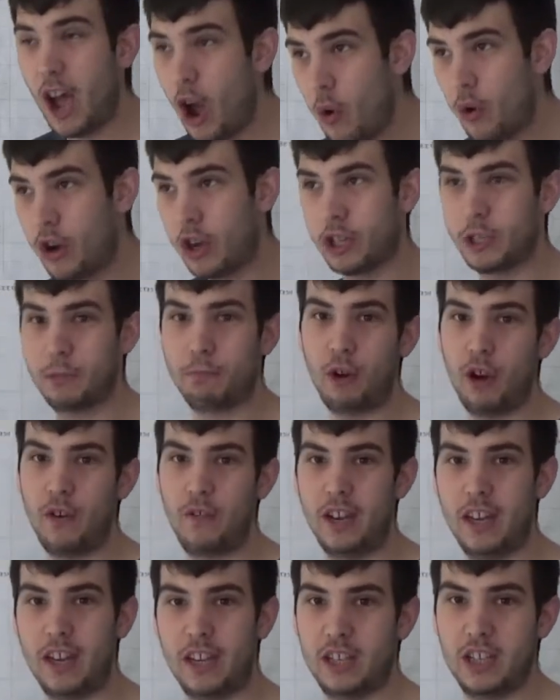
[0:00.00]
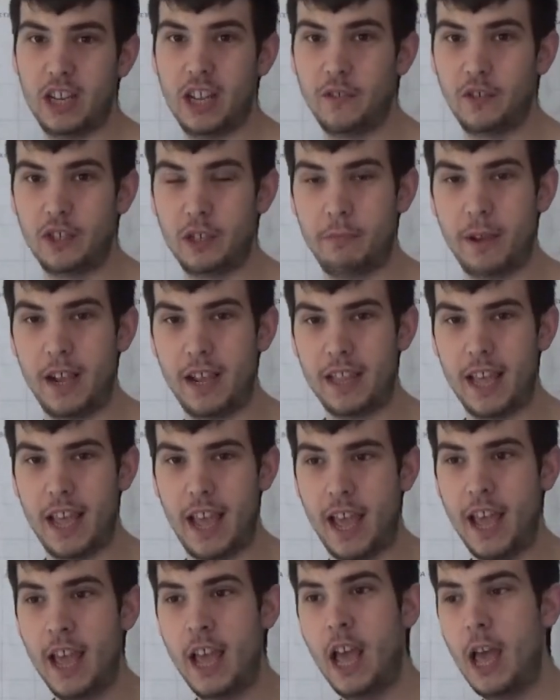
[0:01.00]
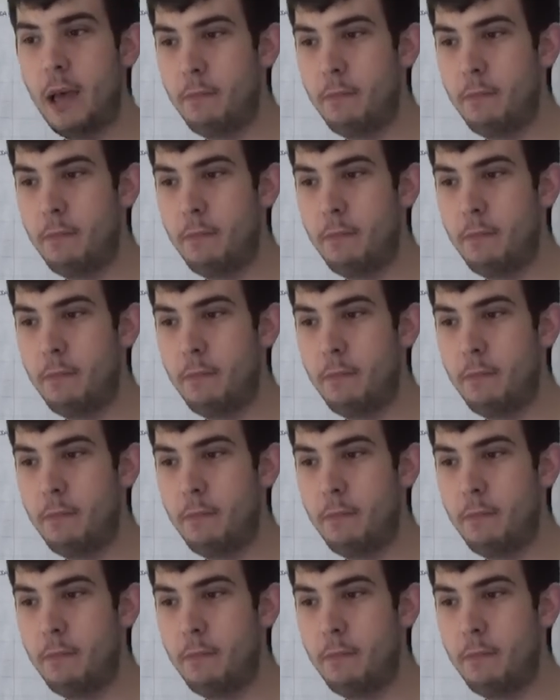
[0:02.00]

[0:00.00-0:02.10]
Ocon's proving he deserves to be there.